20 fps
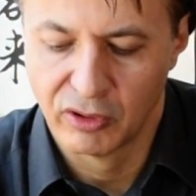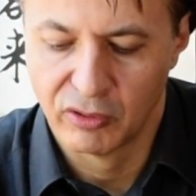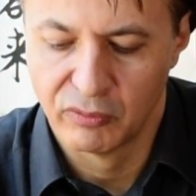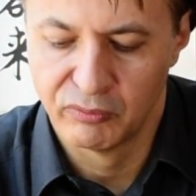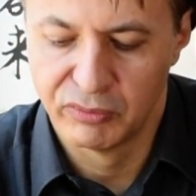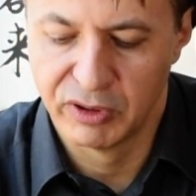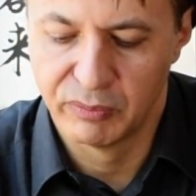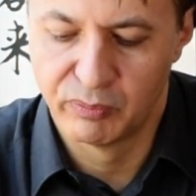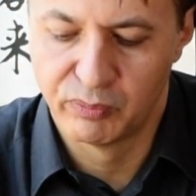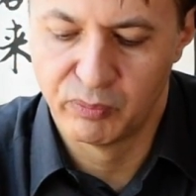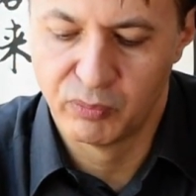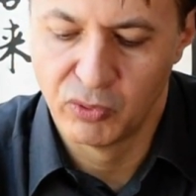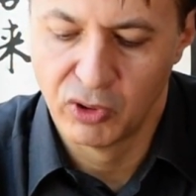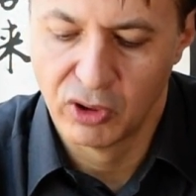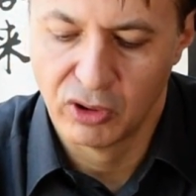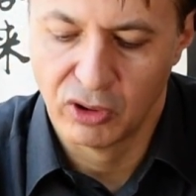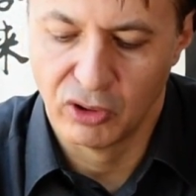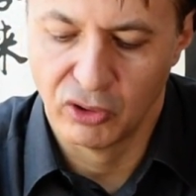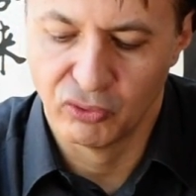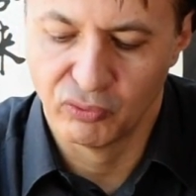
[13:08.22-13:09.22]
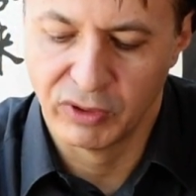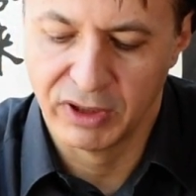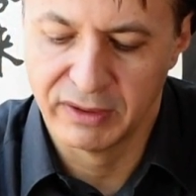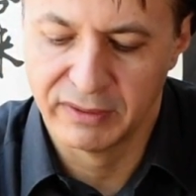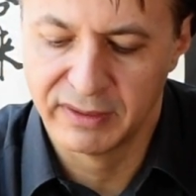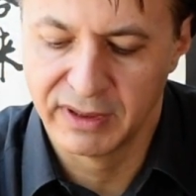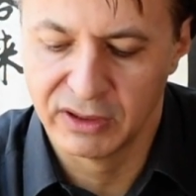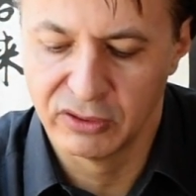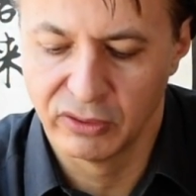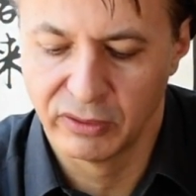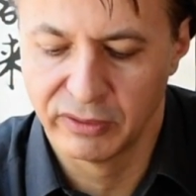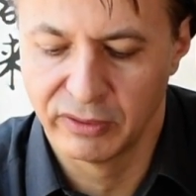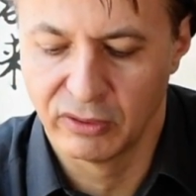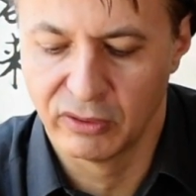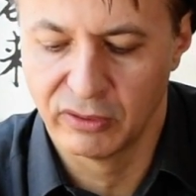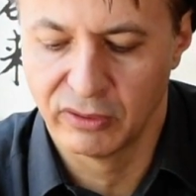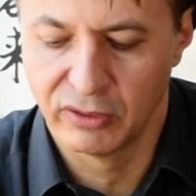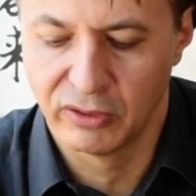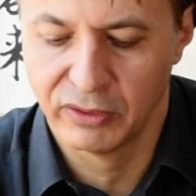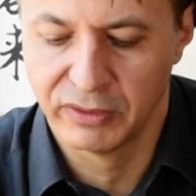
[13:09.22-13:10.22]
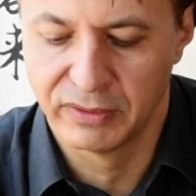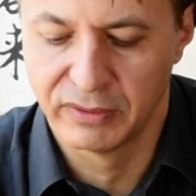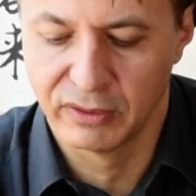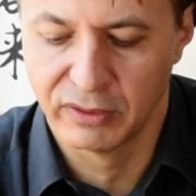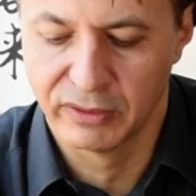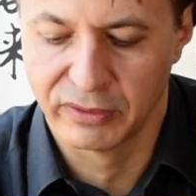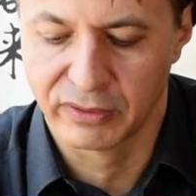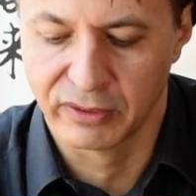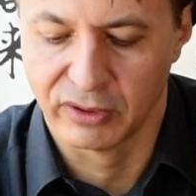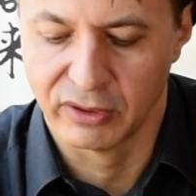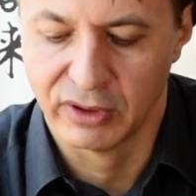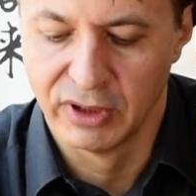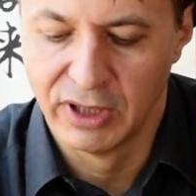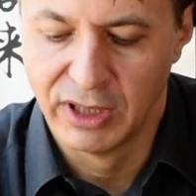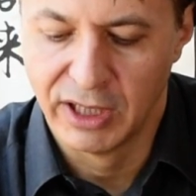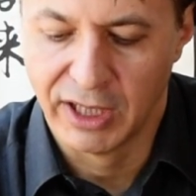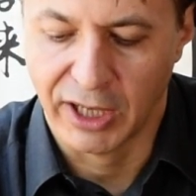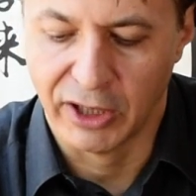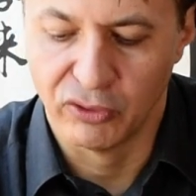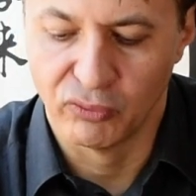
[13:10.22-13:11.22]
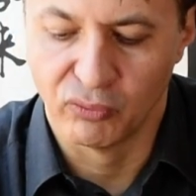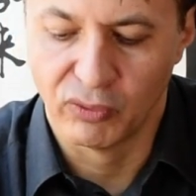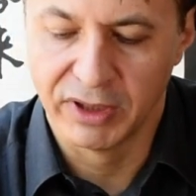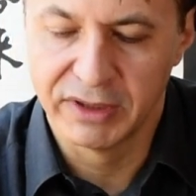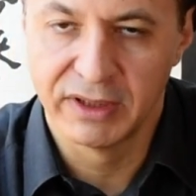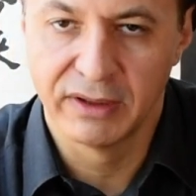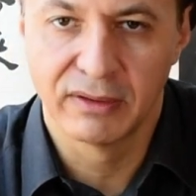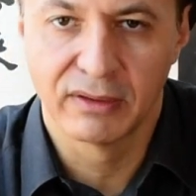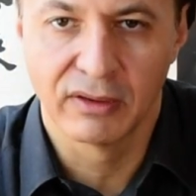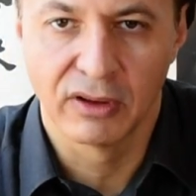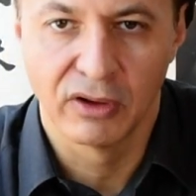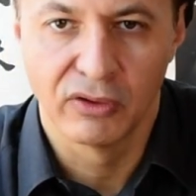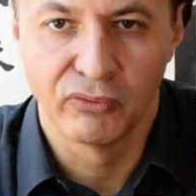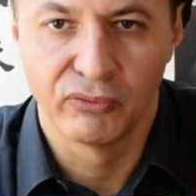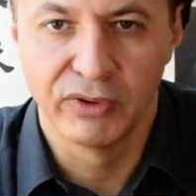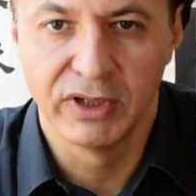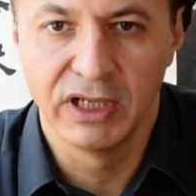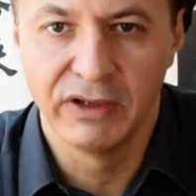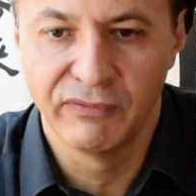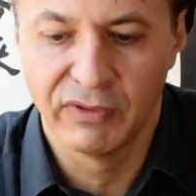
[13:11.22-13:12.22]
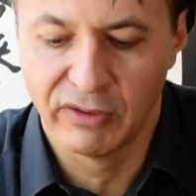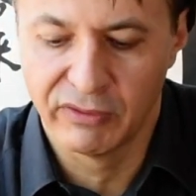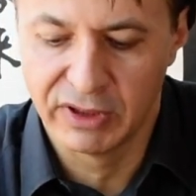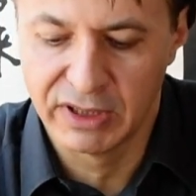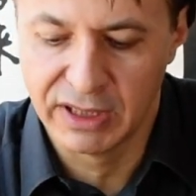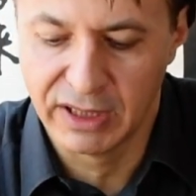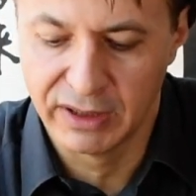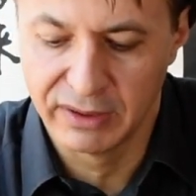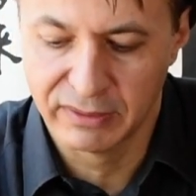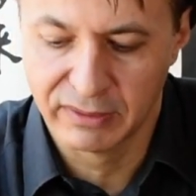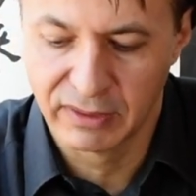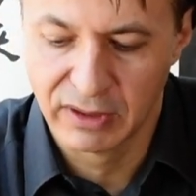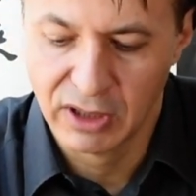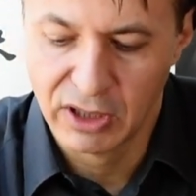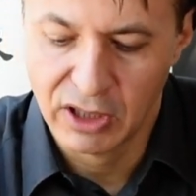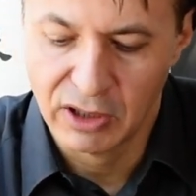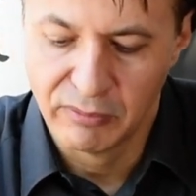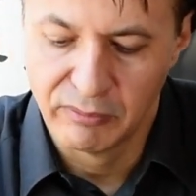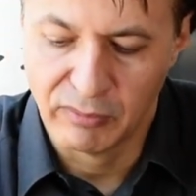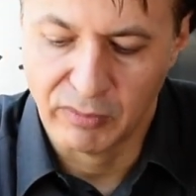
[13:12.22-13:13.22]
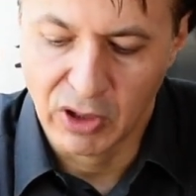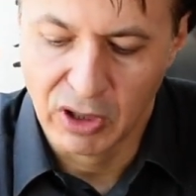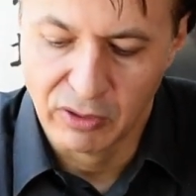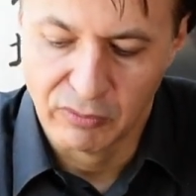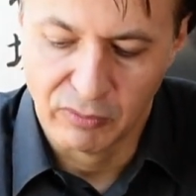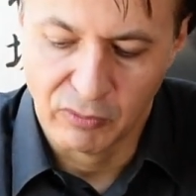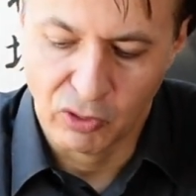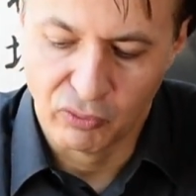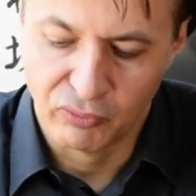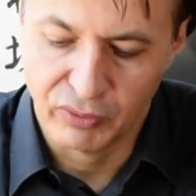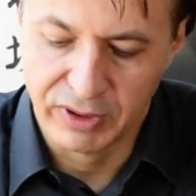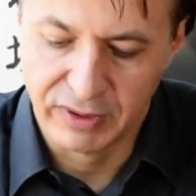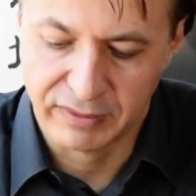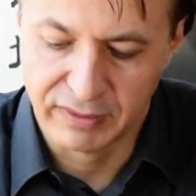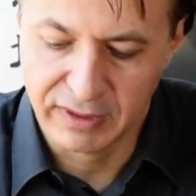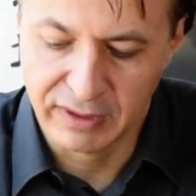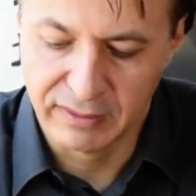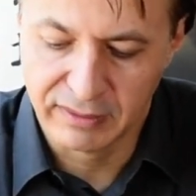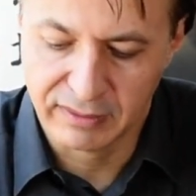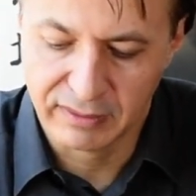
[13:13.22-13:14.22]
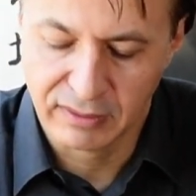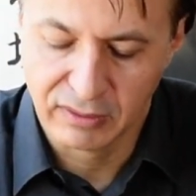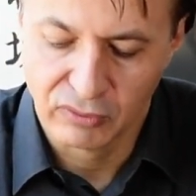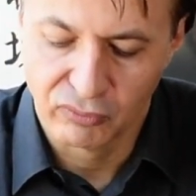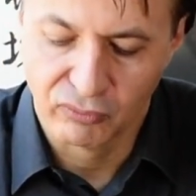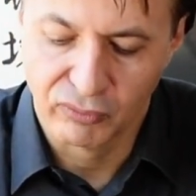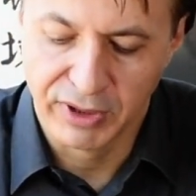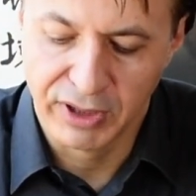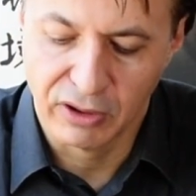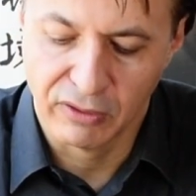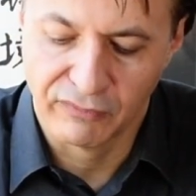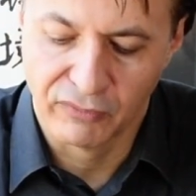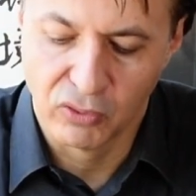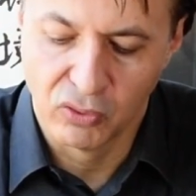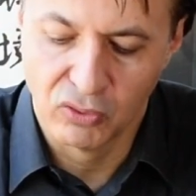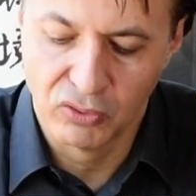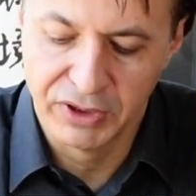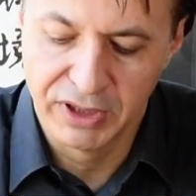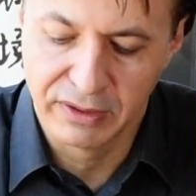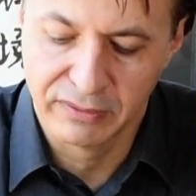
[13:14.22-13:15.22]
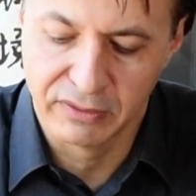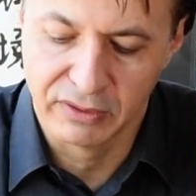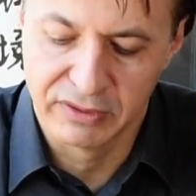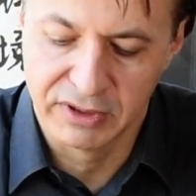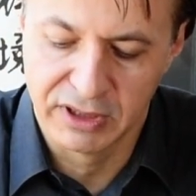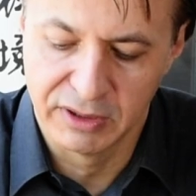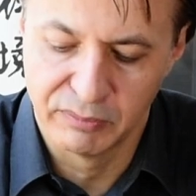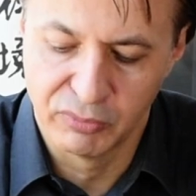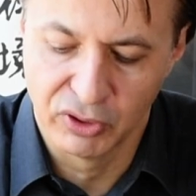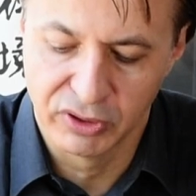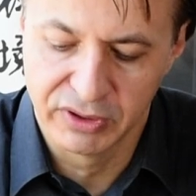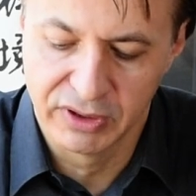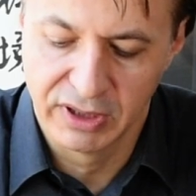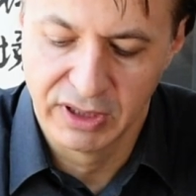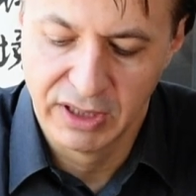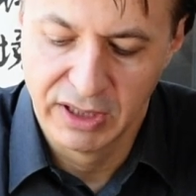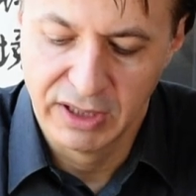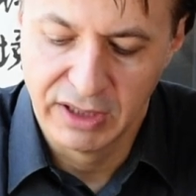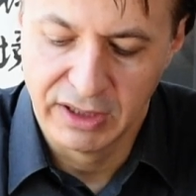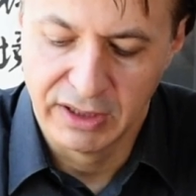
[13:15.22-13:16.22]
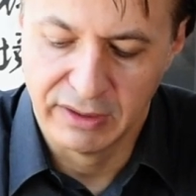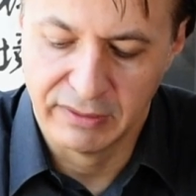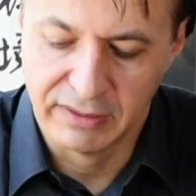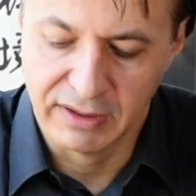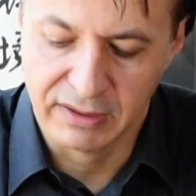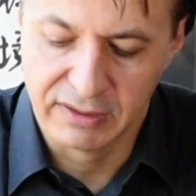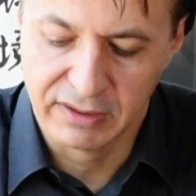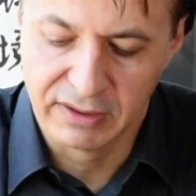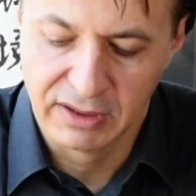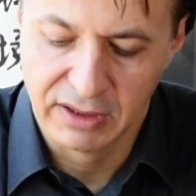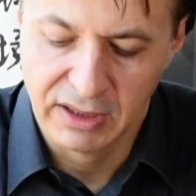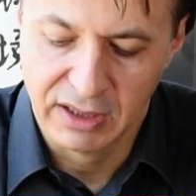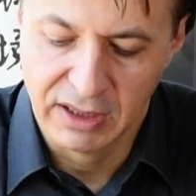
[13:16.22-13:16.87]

be on one side or on the other. And what is really very nice with this way of holding the teapot is that